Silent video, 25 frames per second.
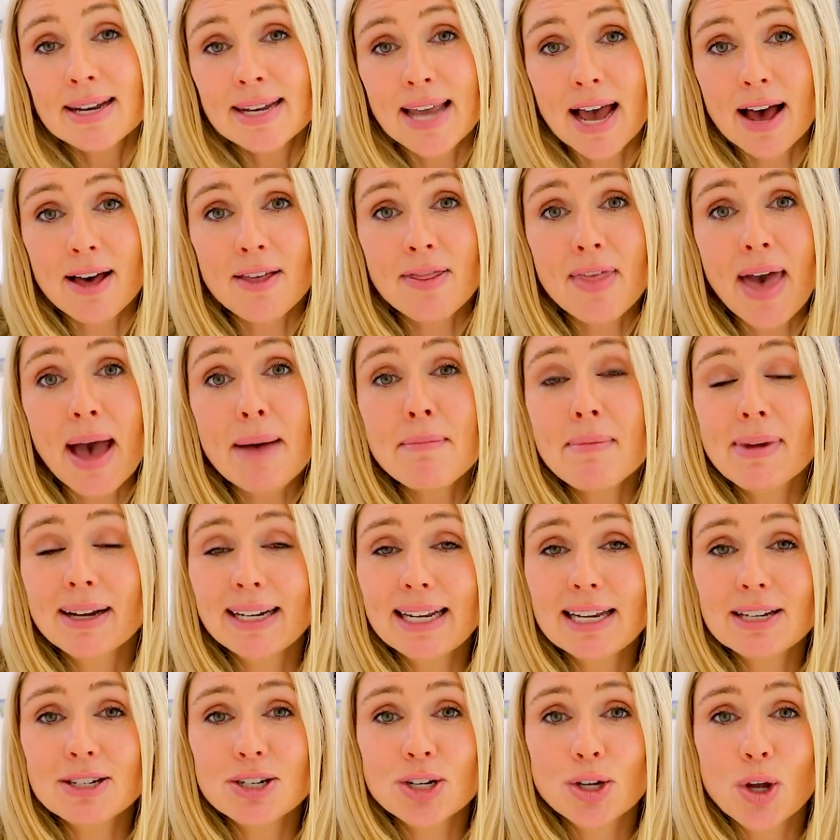Now, that
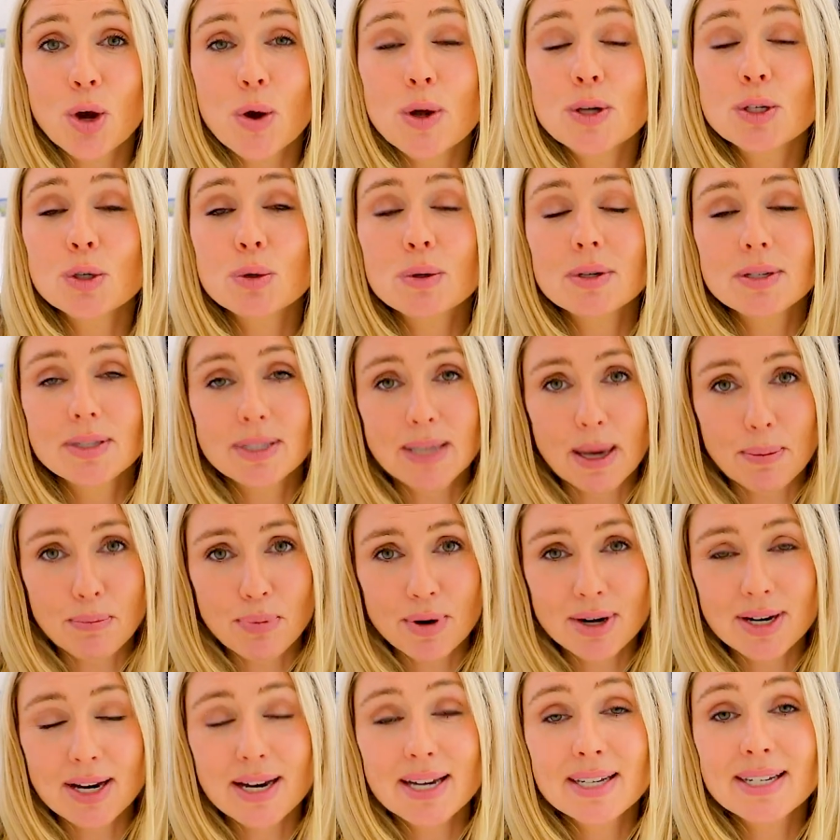money is to go into a
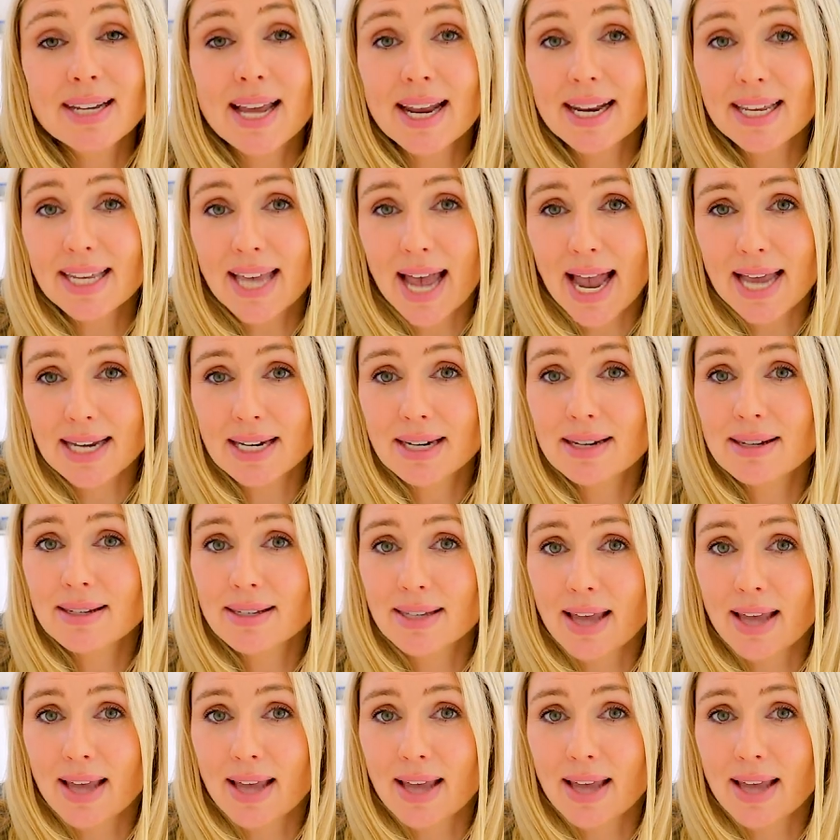separate dedicated